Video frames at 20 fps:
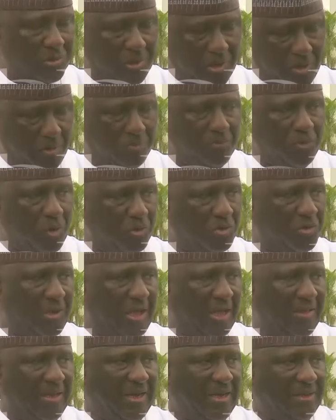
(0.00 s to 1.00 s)
come all
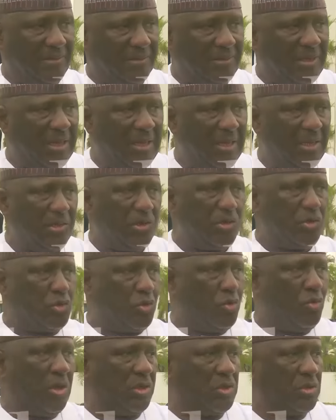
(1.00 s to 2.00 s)
together and
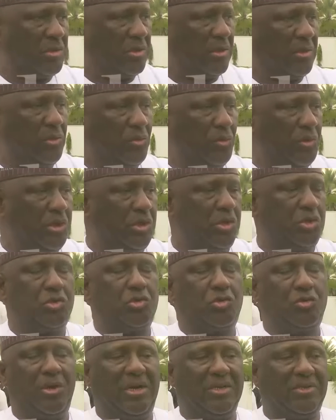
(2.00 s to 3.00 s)
do what we need
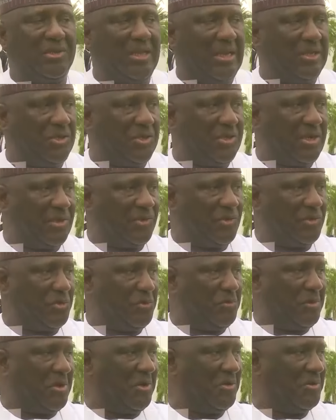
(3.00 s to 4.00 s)
to do as Nigerians. So
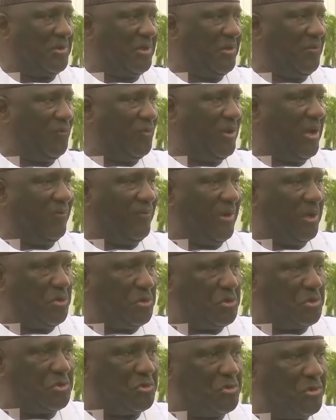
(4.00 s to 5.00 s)
because if we have an
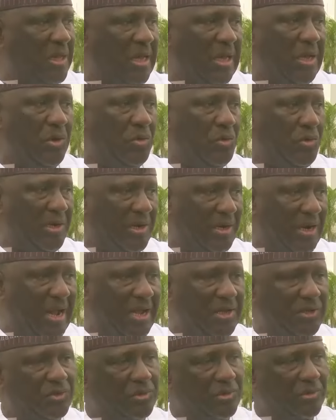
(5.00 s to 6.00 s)
issue, we
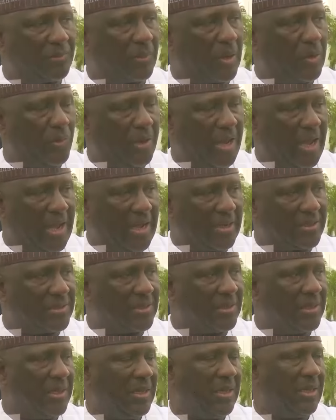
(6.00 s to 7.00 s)
rise, we
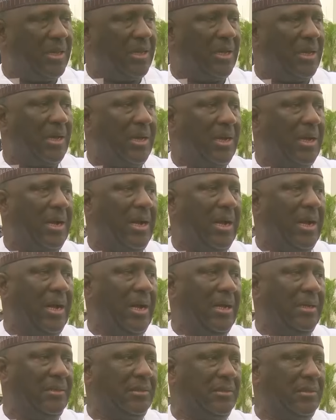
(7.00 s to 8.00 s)
act,
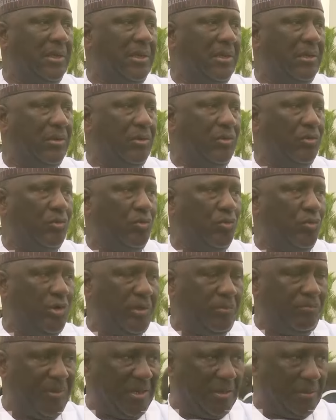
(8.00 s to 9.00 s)
and
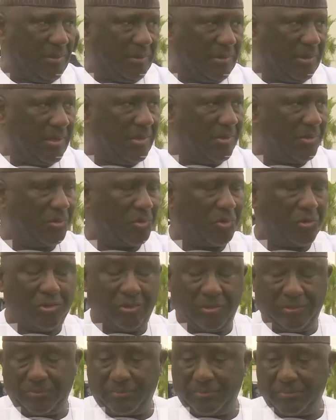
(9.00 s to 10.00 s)
we build.
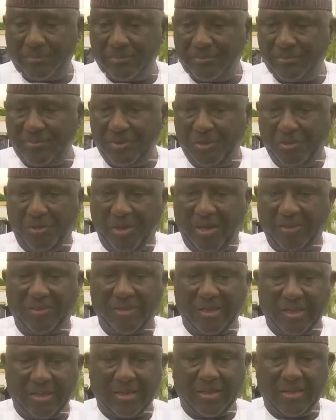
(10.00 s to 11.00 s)
So, I
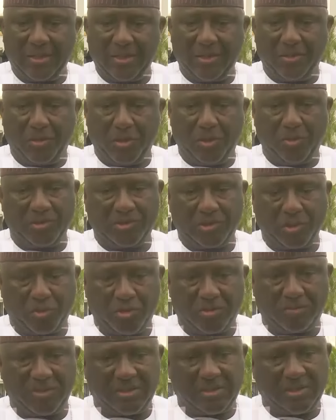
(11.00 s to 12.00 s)
think, it was a
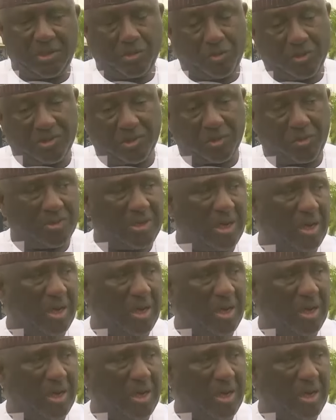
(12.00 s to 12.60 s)
good meeting, it was a good